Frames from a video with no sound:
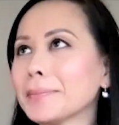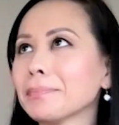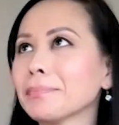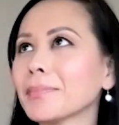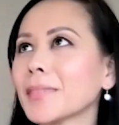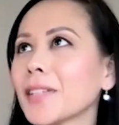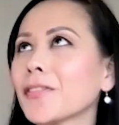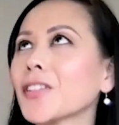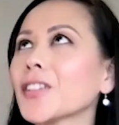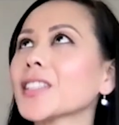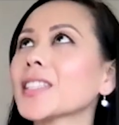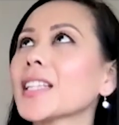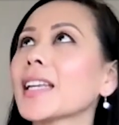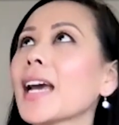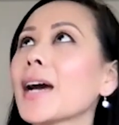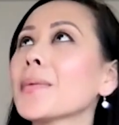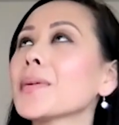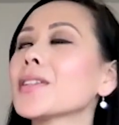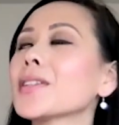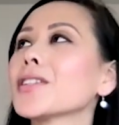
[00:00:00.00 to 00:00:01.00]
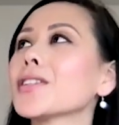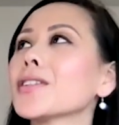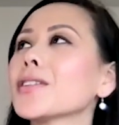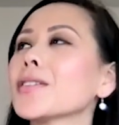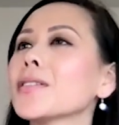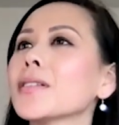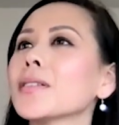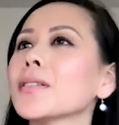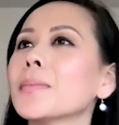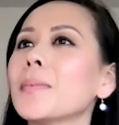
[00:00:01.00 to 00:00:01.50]
the first thing I would
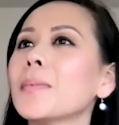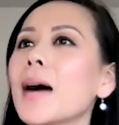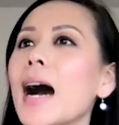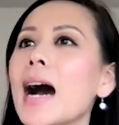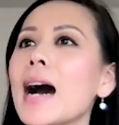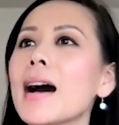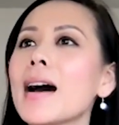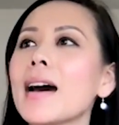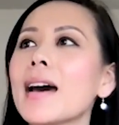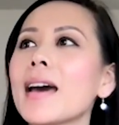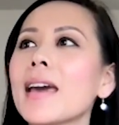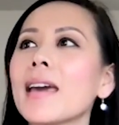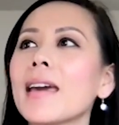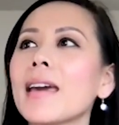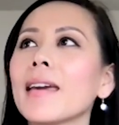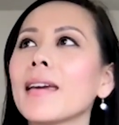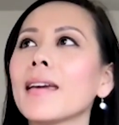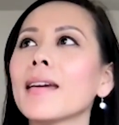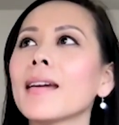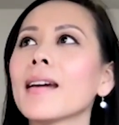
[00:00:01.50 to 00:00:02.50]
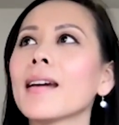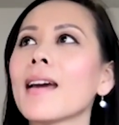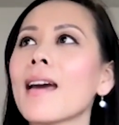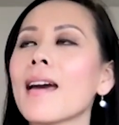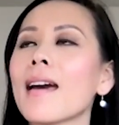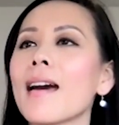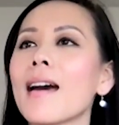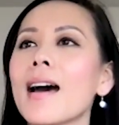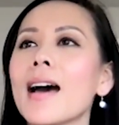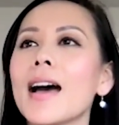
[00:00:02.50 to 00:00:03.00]
do, I
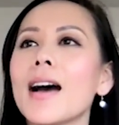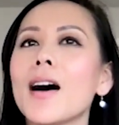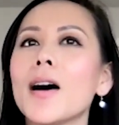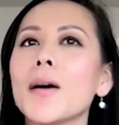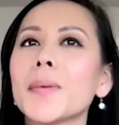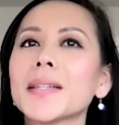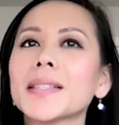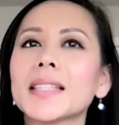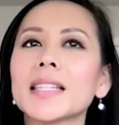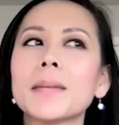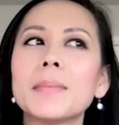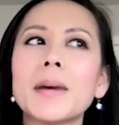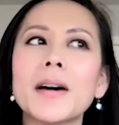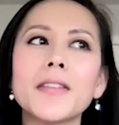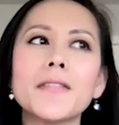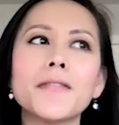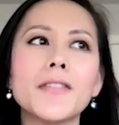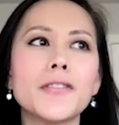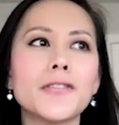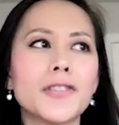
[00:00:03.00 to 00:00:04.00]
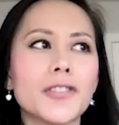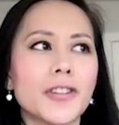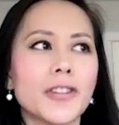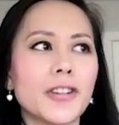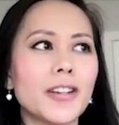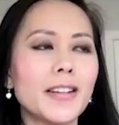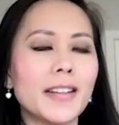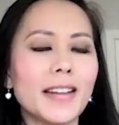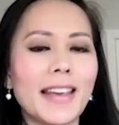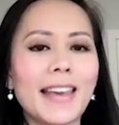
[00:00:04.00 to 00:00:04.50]
always think about the
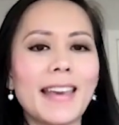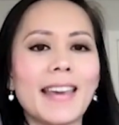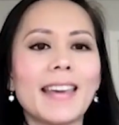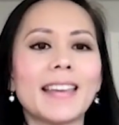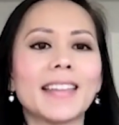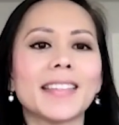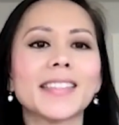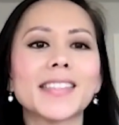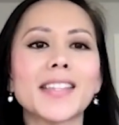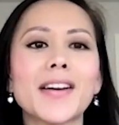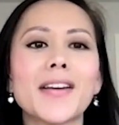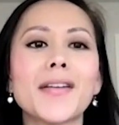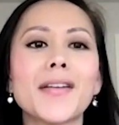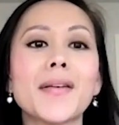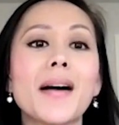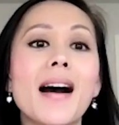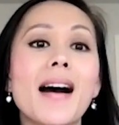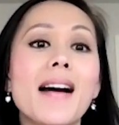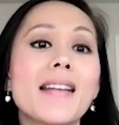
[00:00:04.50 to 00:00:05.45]
future. And so,